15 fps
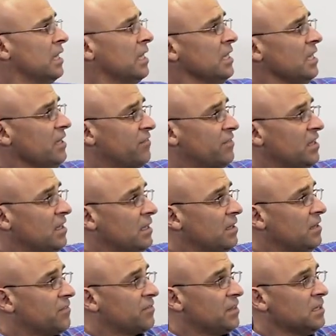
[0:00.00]

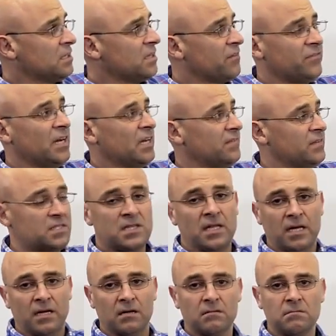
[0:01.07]
If 35 is
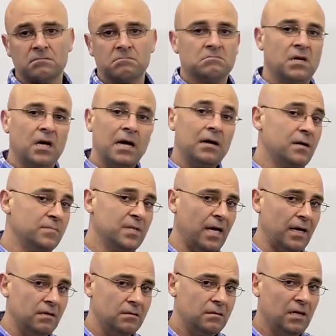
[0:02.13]
there, I am
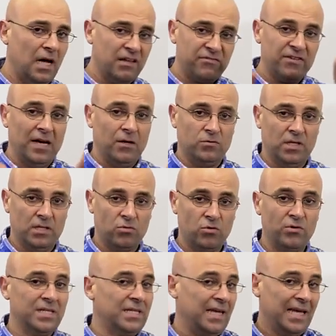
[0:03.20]
done. I found it
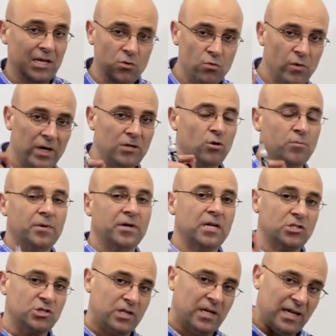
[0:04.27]
already in one
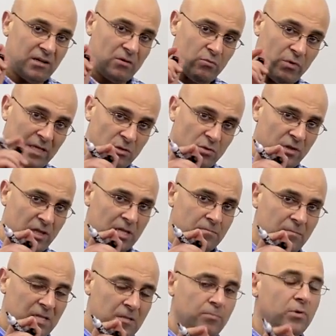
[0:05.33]
operation. I went to that
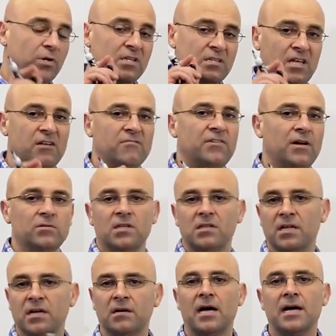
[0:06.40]
midpoint and found it
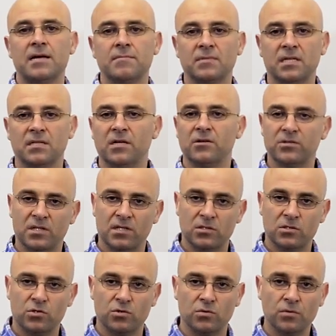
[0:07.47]
there. I am done. I return
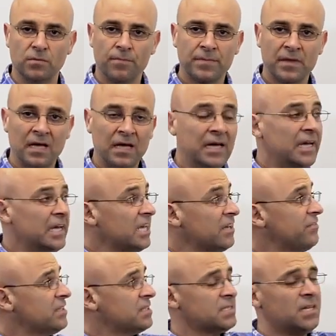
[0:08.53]
true. If
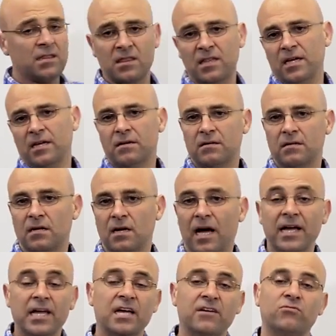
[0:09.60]
it's not there,
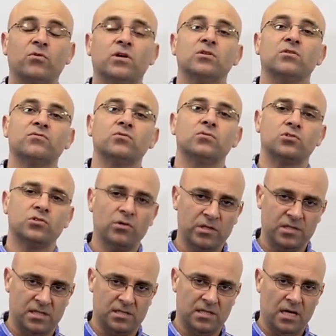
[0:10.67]
I have one of two
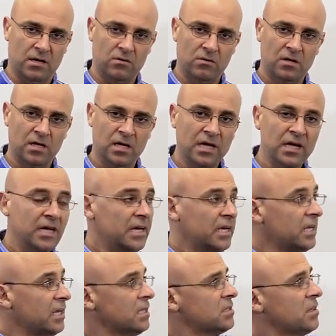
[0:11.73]
choices now.
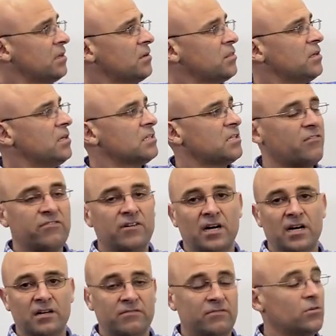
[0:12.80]
Either
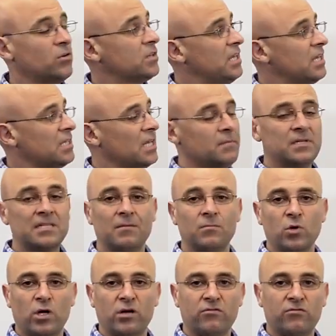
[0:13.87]
35, or that element I'm looking